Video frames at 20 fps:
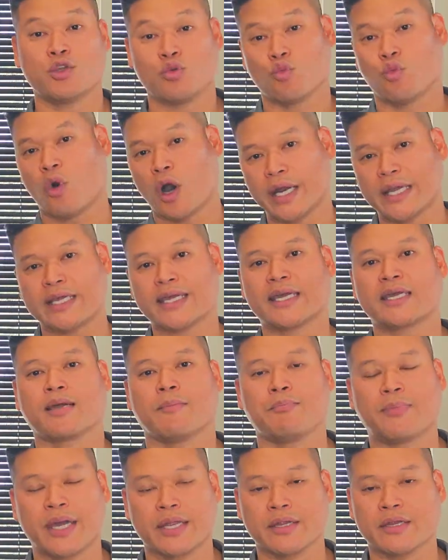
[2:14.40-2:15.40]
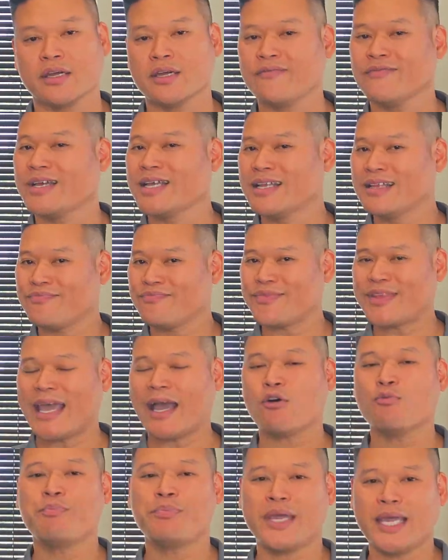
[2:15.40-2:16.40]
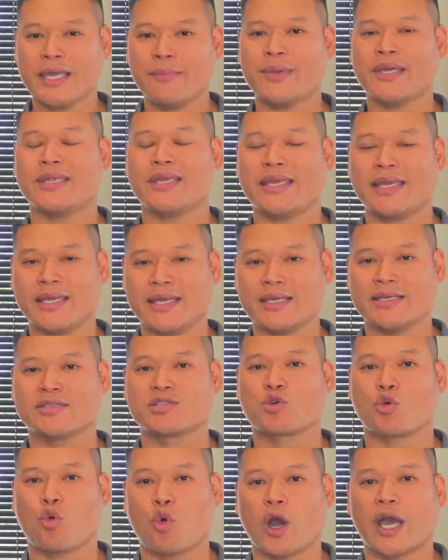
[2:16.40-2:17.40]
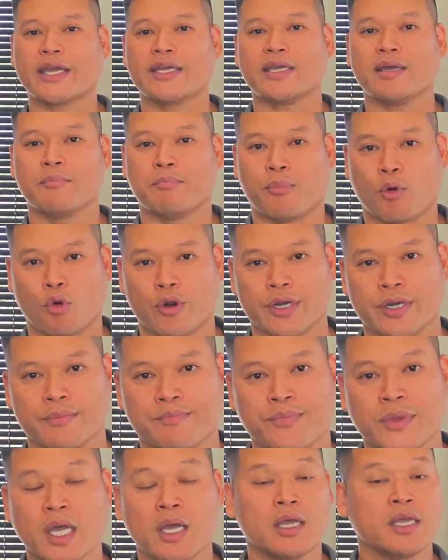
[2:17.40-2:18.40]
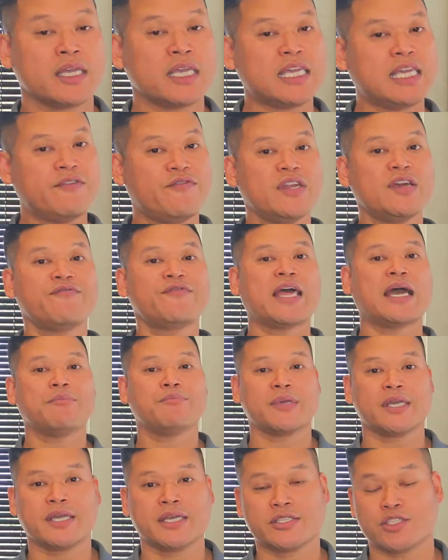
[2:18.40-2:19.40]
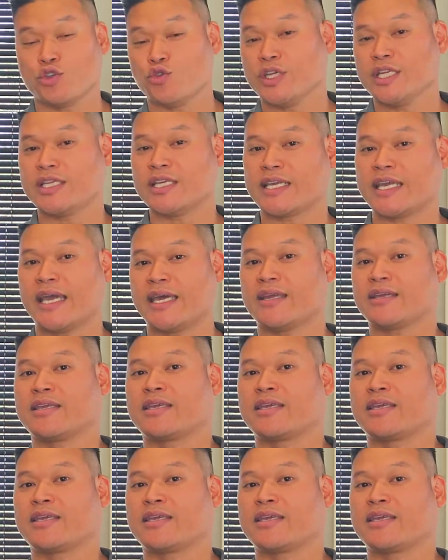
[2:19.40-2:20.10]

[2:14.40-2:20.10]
you wanna get competitive, down payment is quite important. Even if that means you need to get a